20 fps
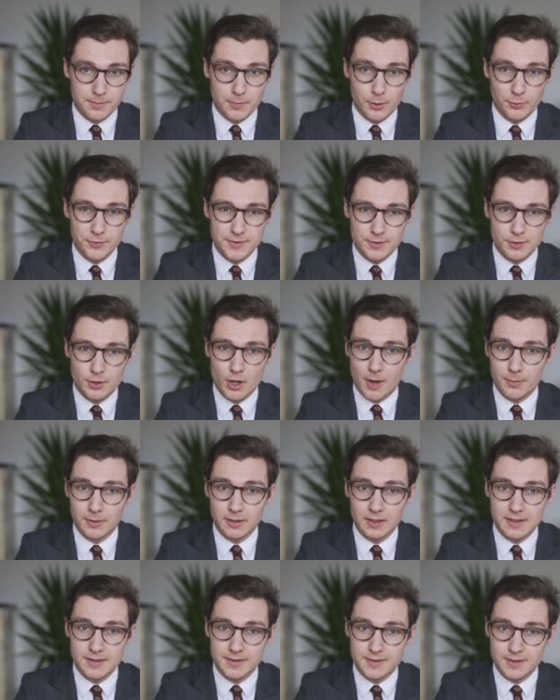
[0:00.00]
are most
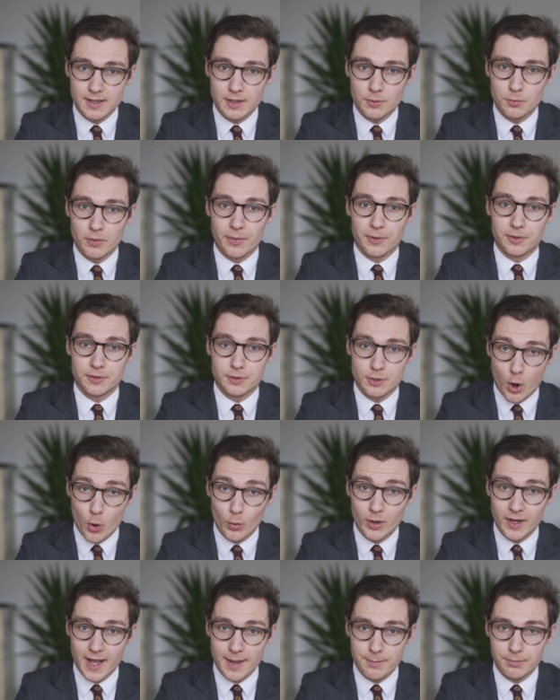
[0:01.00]
commonly seen with a
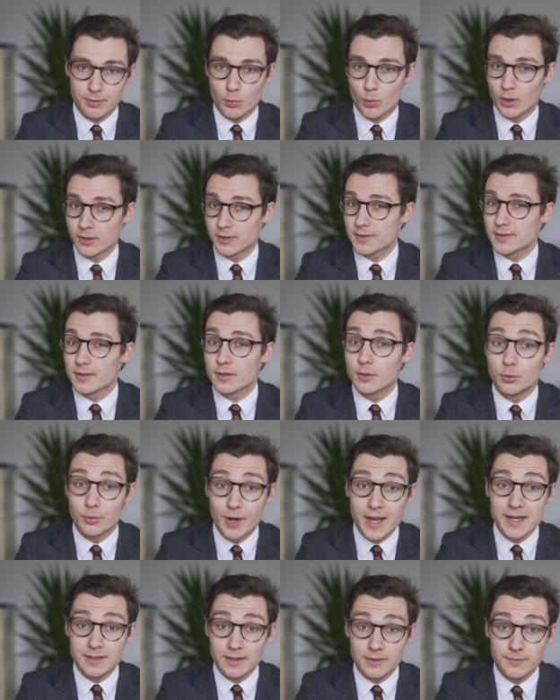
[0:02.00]
toe cap, what is a
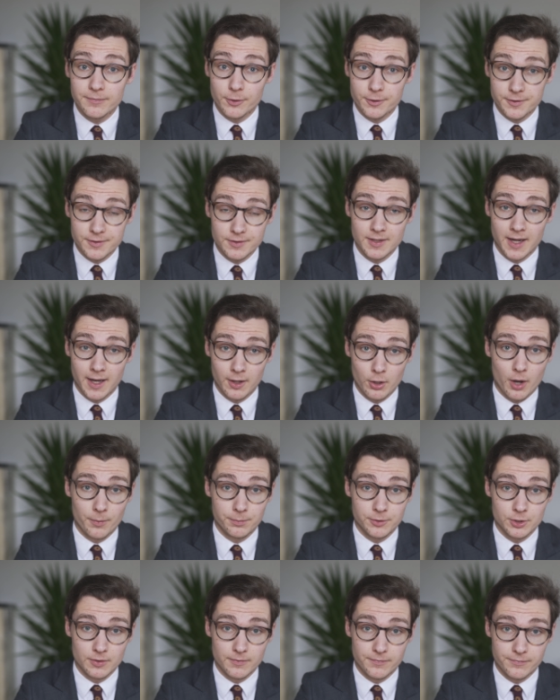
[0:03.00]
great and versatile
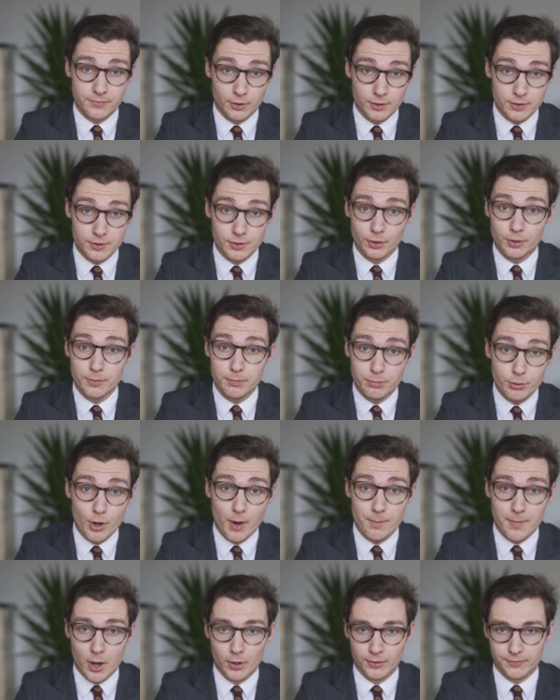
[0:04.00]
option for your
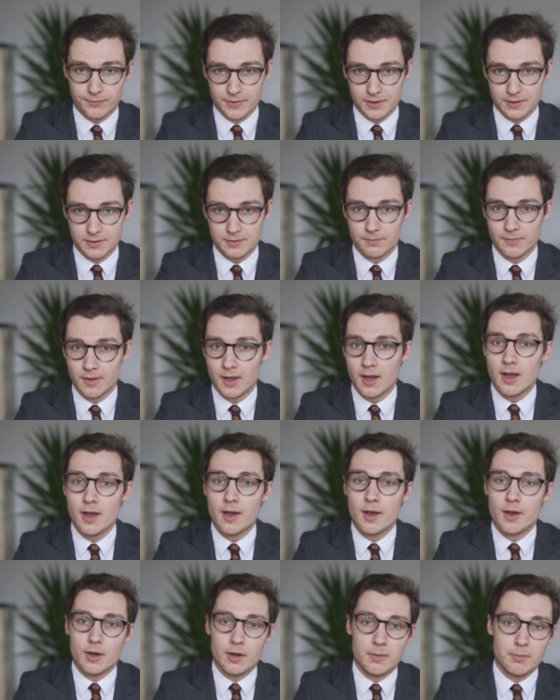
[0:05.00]
prom outfit.
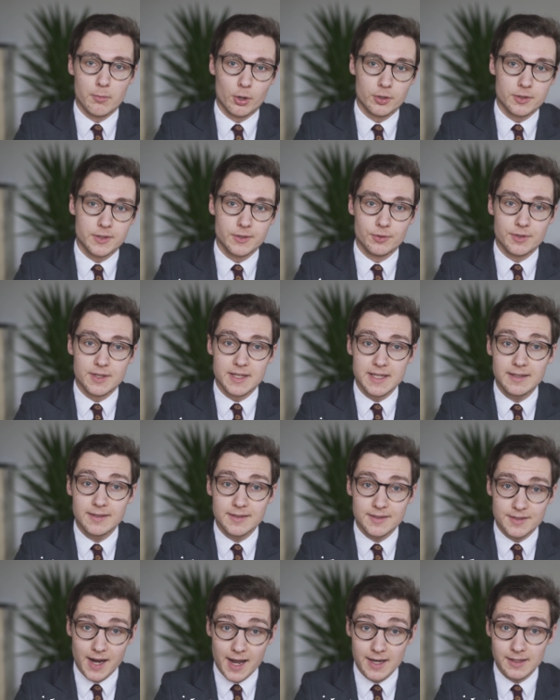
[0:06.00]
A more unique
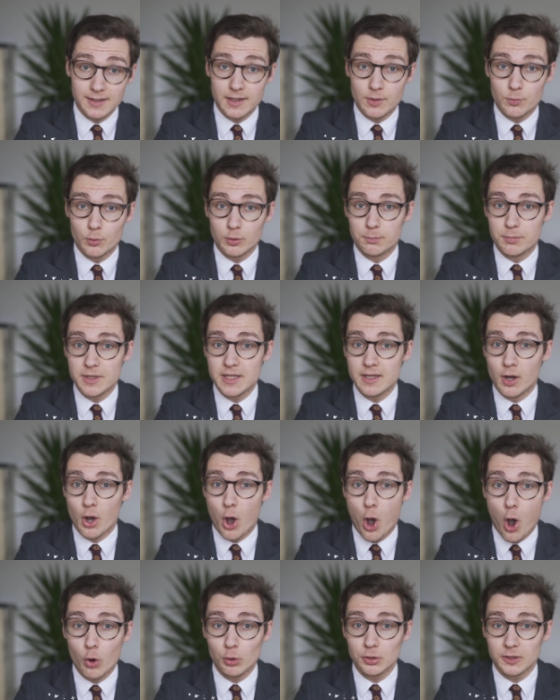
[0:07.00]
styling would be a
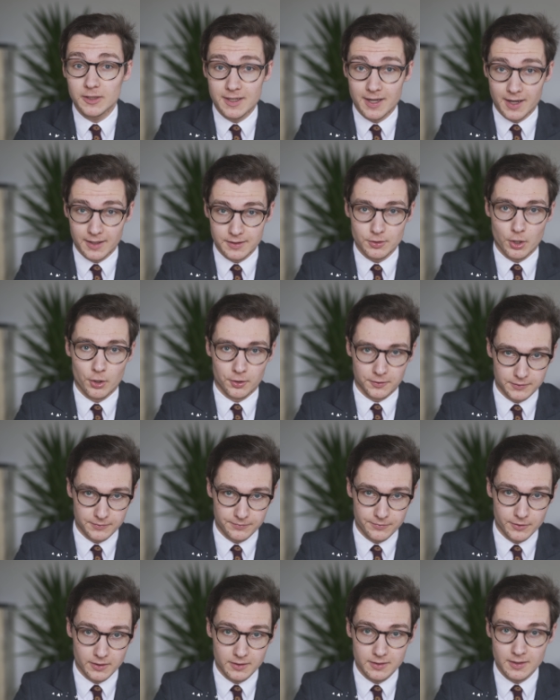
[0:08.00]
hole-cut
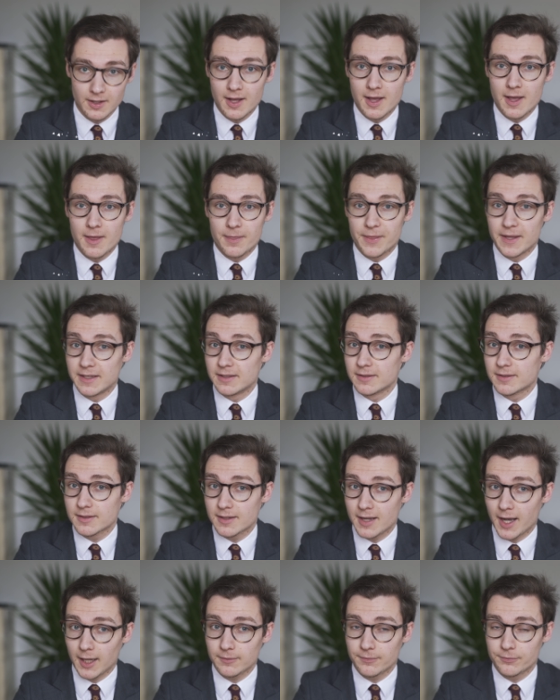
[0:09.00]
Oxford that
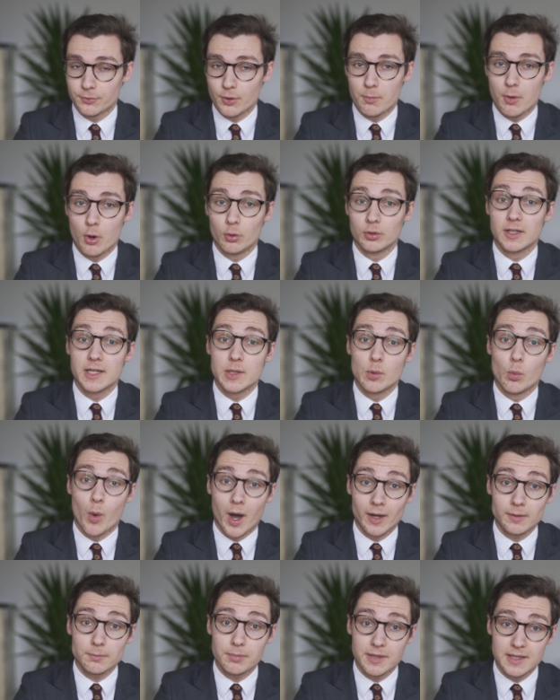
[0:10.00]
is cut from only
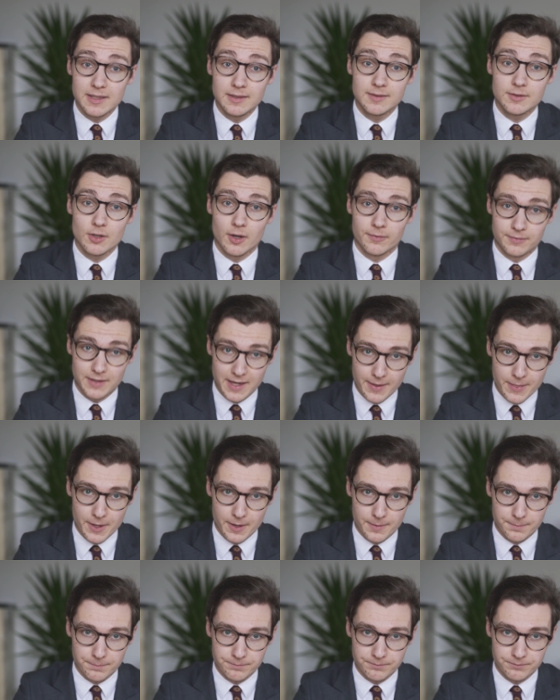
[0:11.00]
one piece of
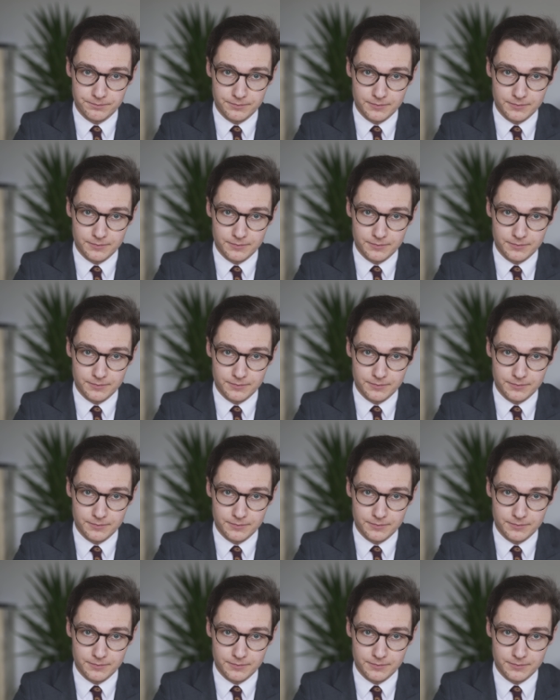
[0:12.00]
leather.